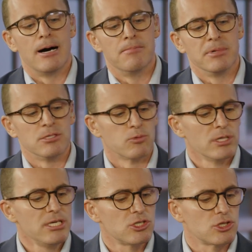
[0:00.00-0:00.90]
Is
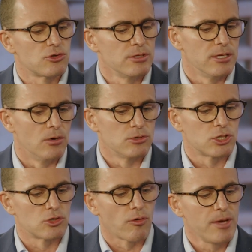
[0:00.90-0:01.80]
really,
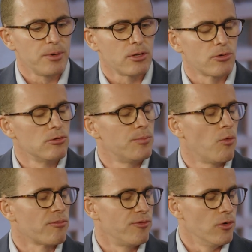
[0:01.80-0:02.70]
scraping through the
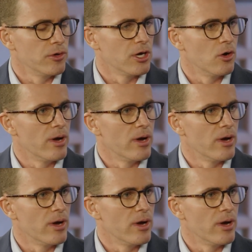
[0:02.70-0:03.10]
portfolio